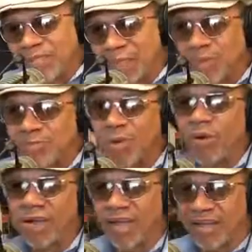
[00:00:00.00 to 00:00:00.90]
it was
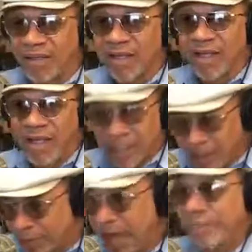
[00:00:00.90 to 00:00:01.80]
born out of the
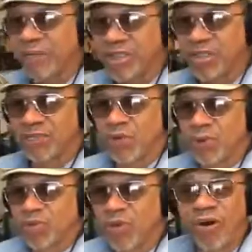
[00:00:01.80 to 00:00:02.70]
preparation of
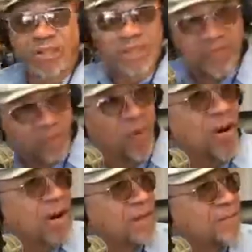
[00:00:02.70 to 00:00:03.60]
those warriors for
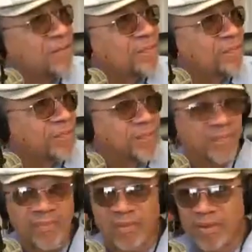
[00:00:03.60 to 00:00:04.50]
war.
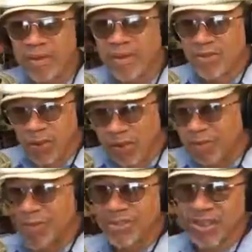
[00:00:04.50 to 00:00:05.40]
The
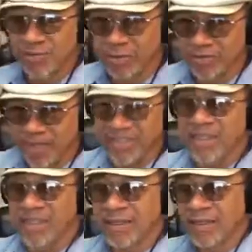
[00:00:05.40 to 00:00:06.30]
swordsmanship, the
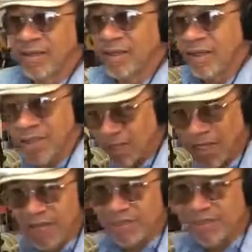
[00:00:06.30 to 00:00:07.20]
wrestling, the
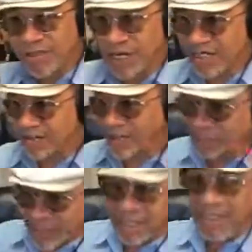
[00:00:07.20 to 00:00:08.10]
confrontation,
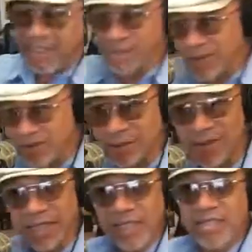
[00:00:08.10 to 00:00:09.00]
pitting muscle
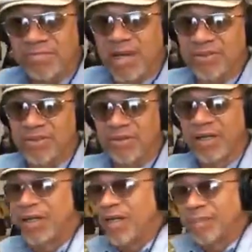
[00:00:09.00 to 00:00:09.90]
against muscle,
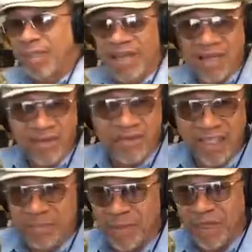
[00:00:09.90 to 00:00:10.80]
be it in
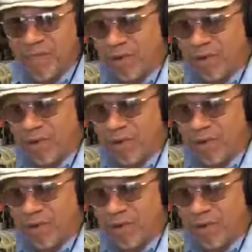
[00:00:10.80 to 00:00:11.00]
Greece, be it in